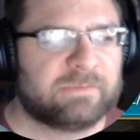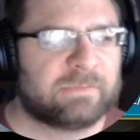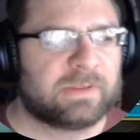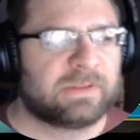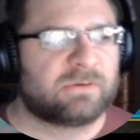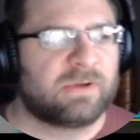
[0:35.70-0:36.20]

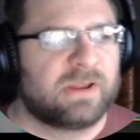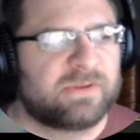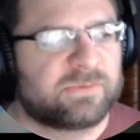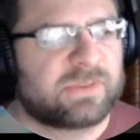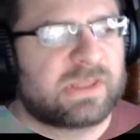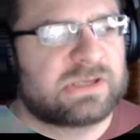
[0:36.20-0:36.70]
the
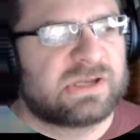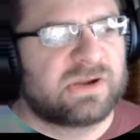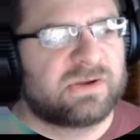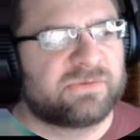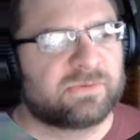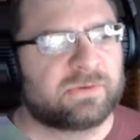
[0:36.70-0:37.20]
greatest with
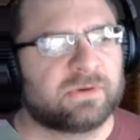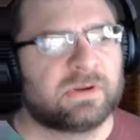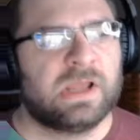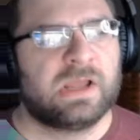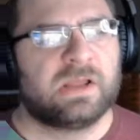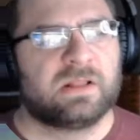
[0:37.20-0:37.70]
legendaries, or
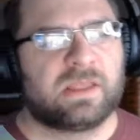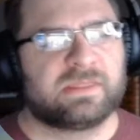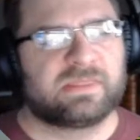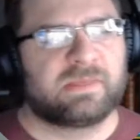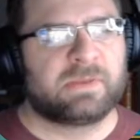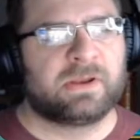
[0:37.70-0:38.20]
like
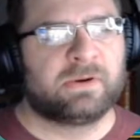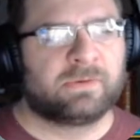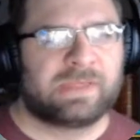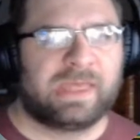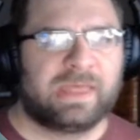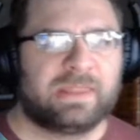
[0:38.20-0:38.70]
they've been
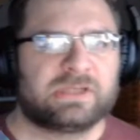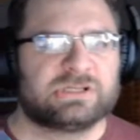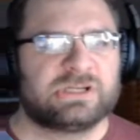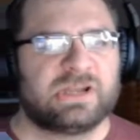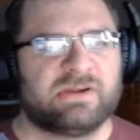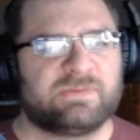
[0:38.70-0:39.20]
okay
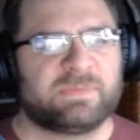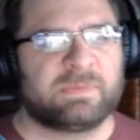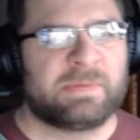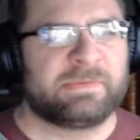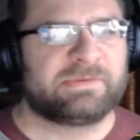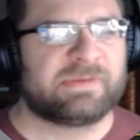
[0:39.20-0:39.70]
legendaries, but
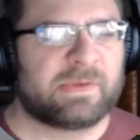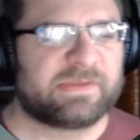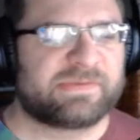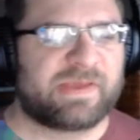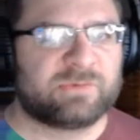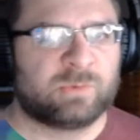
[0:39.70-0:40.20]
maybe some I
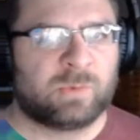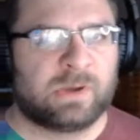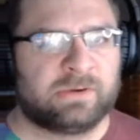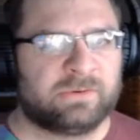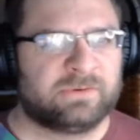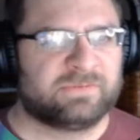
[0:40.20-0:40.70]
just haven't
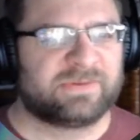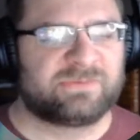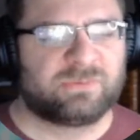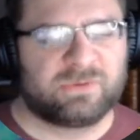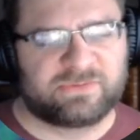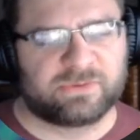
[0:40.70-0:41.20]
wanted to
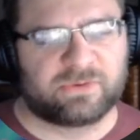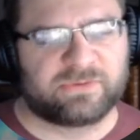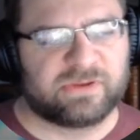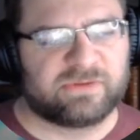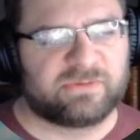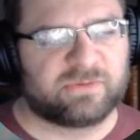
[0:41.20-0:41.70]
invest resource
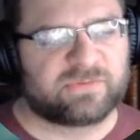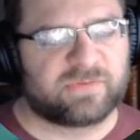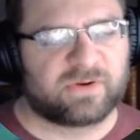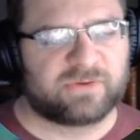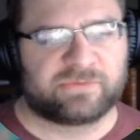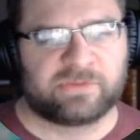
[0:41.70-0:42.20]
into as
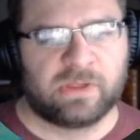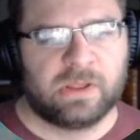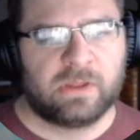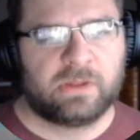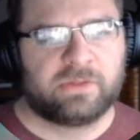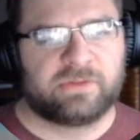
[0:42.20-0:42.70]
far as
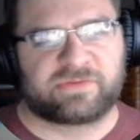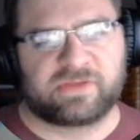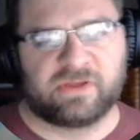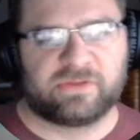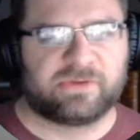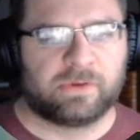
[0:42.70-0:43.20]
the
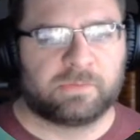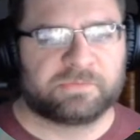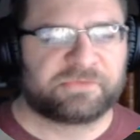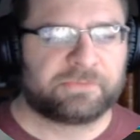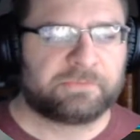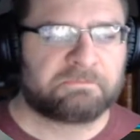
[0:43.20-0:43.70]
skill
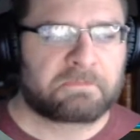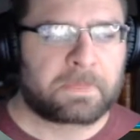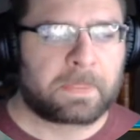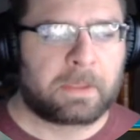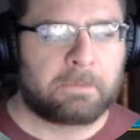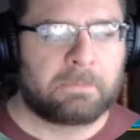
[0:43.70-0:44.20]
tomes.
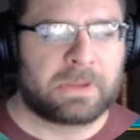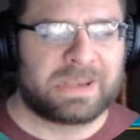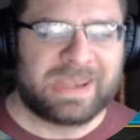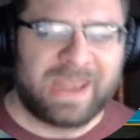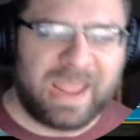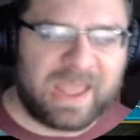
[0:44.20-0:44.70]
But
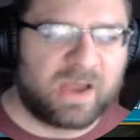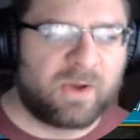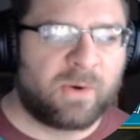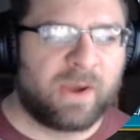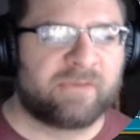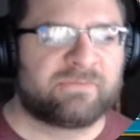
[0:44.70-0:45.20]

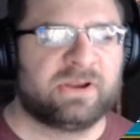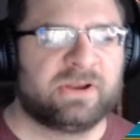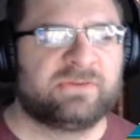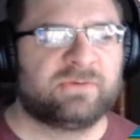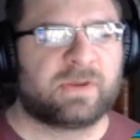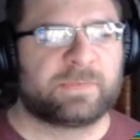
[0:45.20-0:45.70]
now I've run
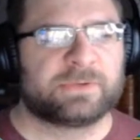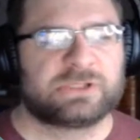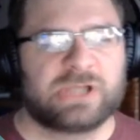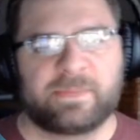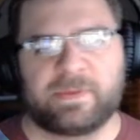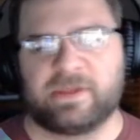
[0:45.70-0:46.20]
into a couple
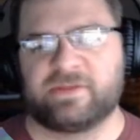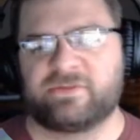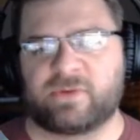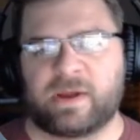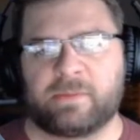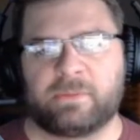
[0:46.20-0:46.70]
champions
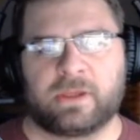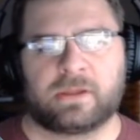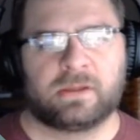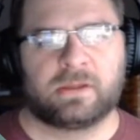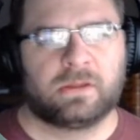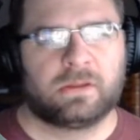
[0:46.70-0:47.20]
where I'm like,
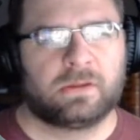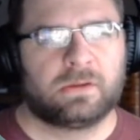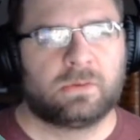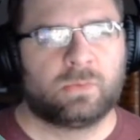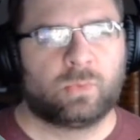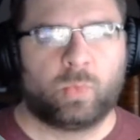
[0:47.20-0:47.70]

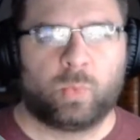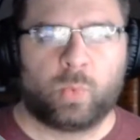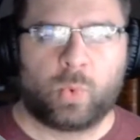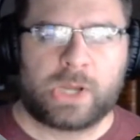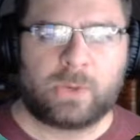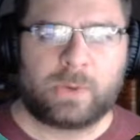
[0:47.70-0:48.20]

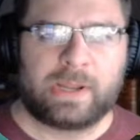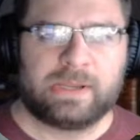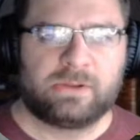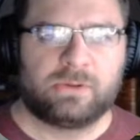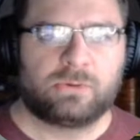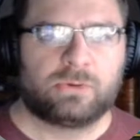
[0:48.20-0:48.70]
what do I
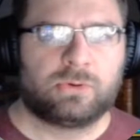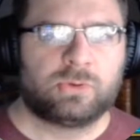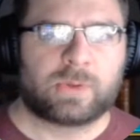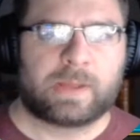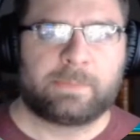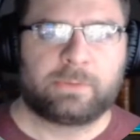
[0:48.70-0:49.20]
do? Who
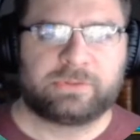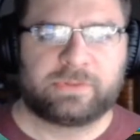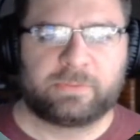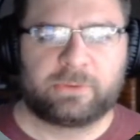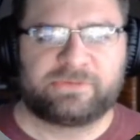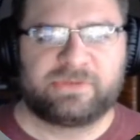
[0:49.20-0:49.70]
do I put the
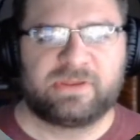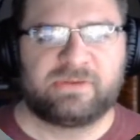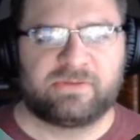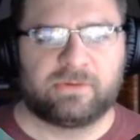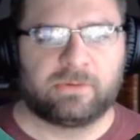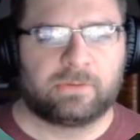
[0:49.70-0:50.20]
books
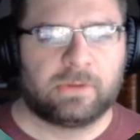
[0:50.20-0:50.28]
into?